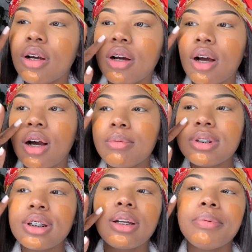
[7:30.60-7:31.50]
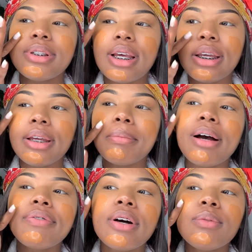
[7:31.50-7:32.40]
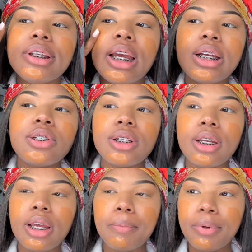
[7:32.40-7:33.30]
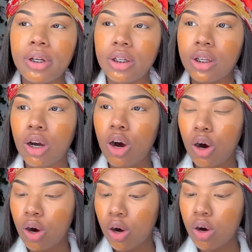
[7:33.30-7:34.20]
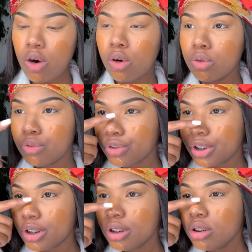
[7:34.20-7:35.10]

I'm just going to be taking my foundation and putting it all over.